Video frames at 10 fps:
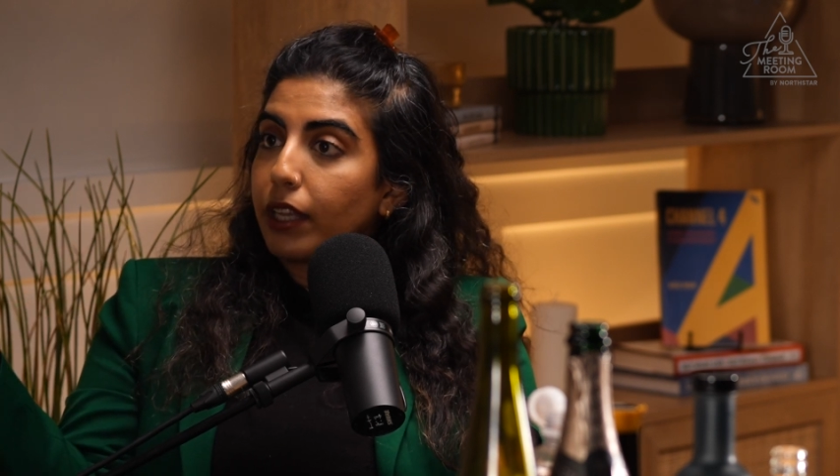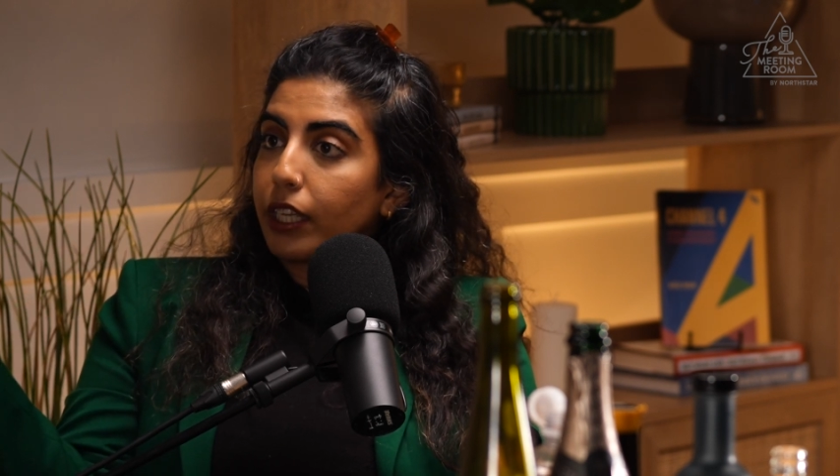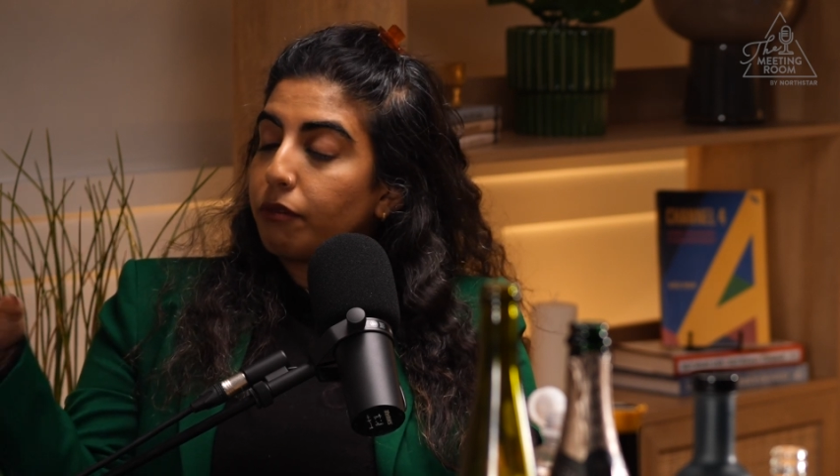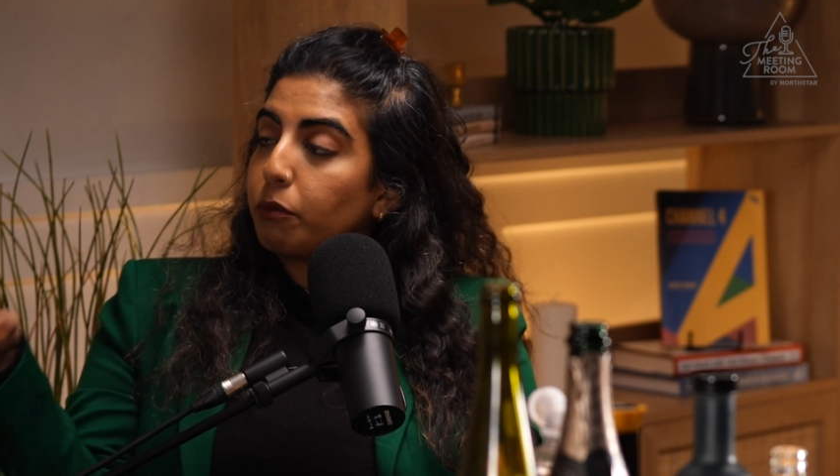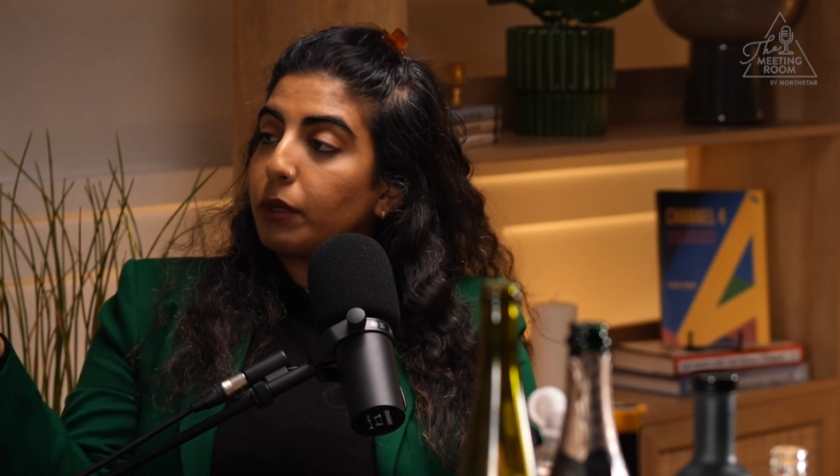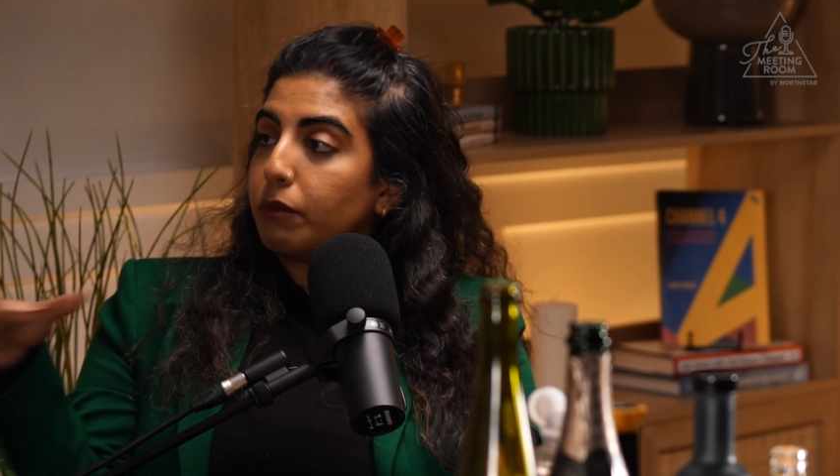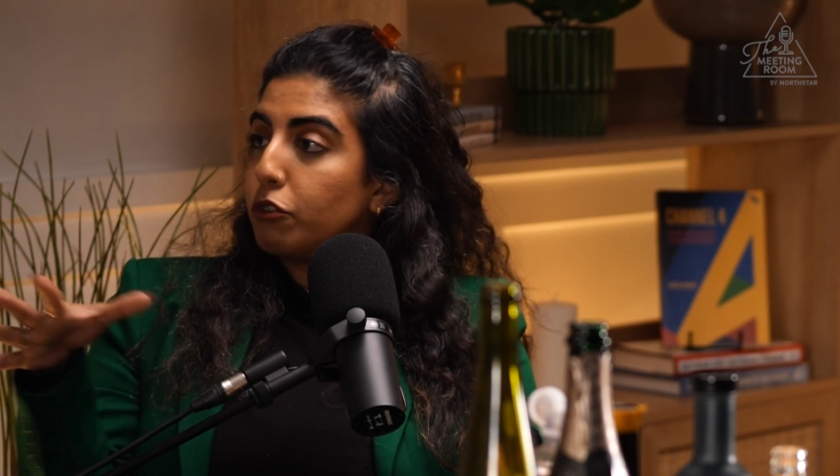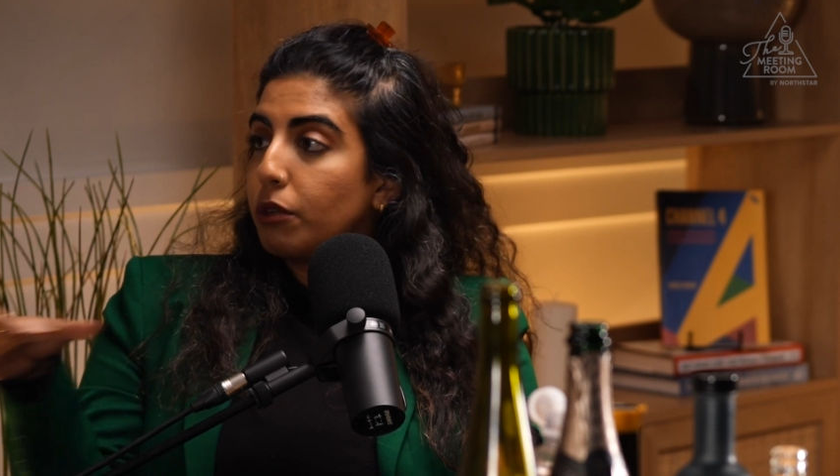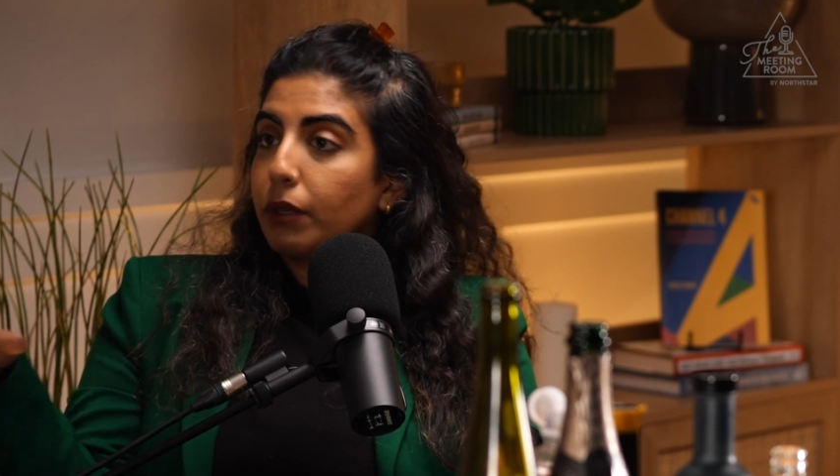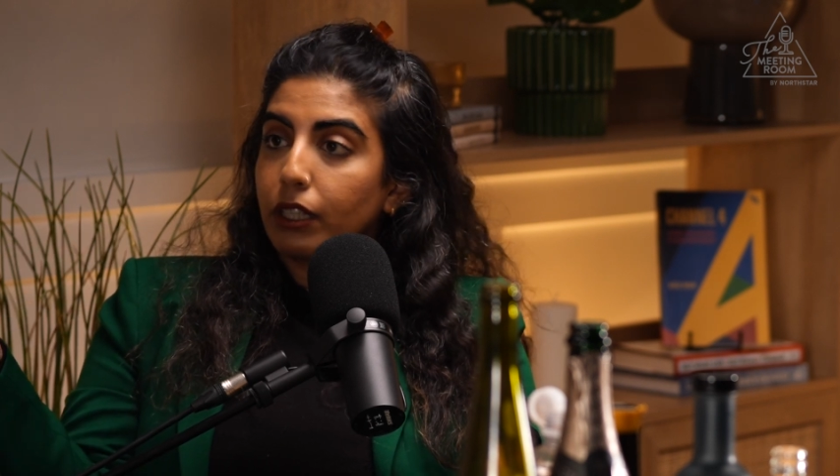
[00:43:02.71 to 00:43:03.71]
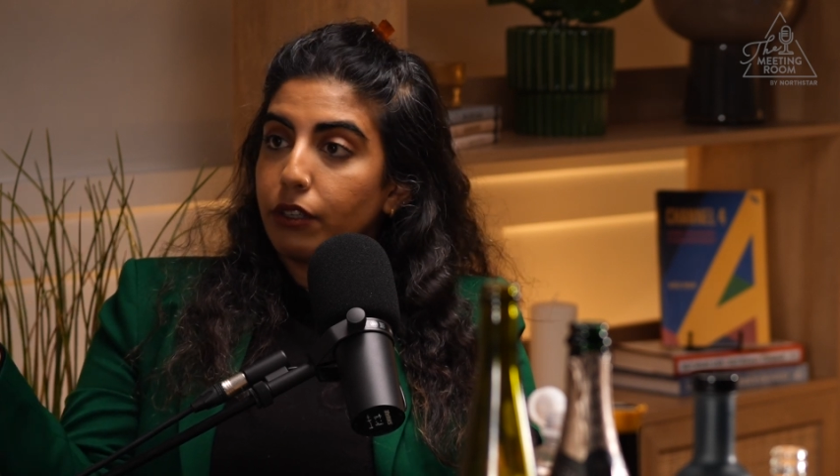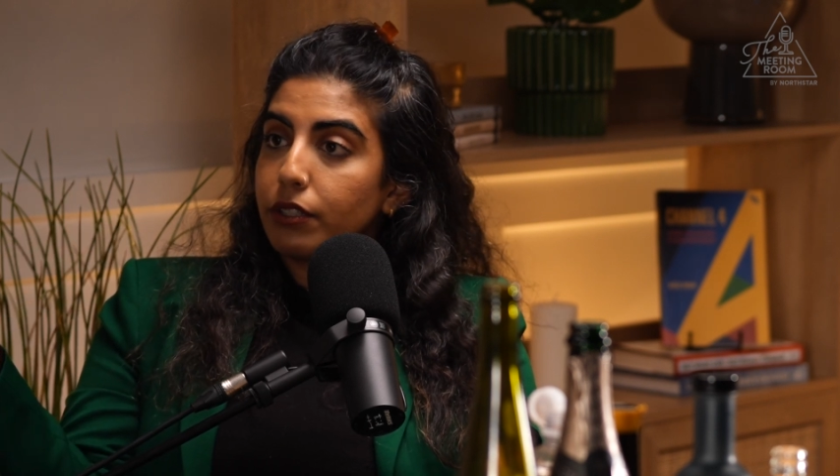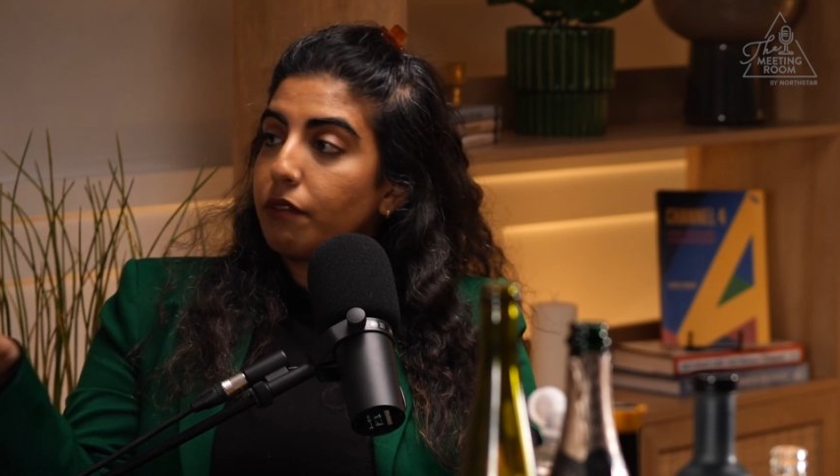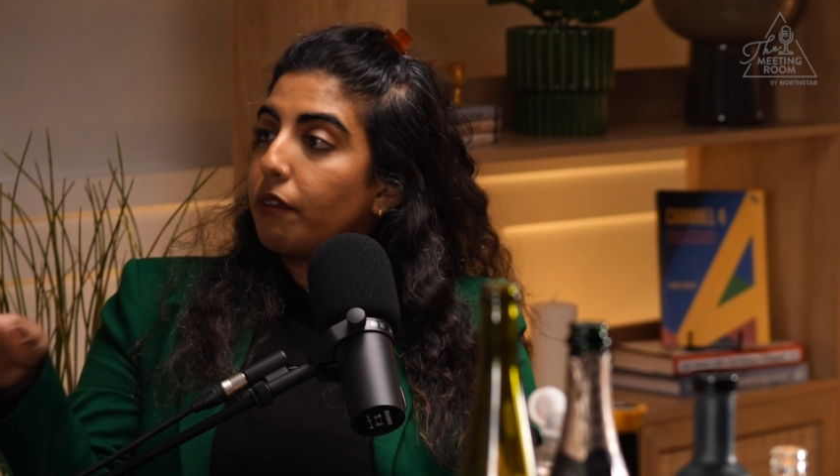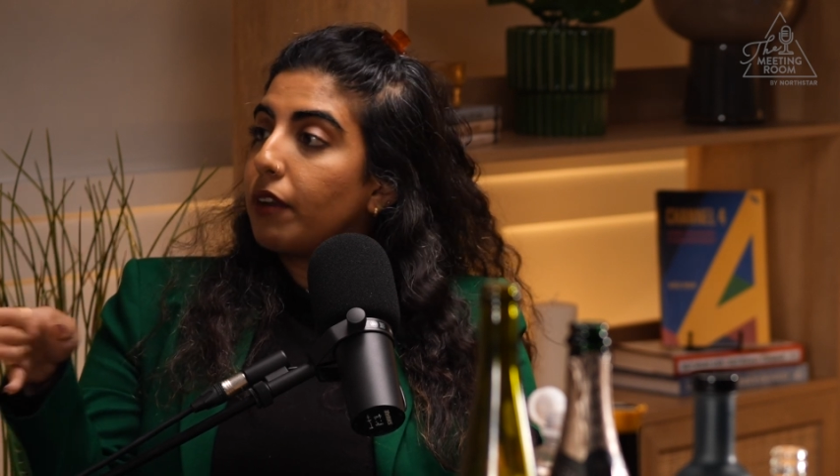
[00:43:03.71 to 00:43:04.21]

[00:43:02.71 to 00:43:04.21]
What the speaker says: like, if we do inclusive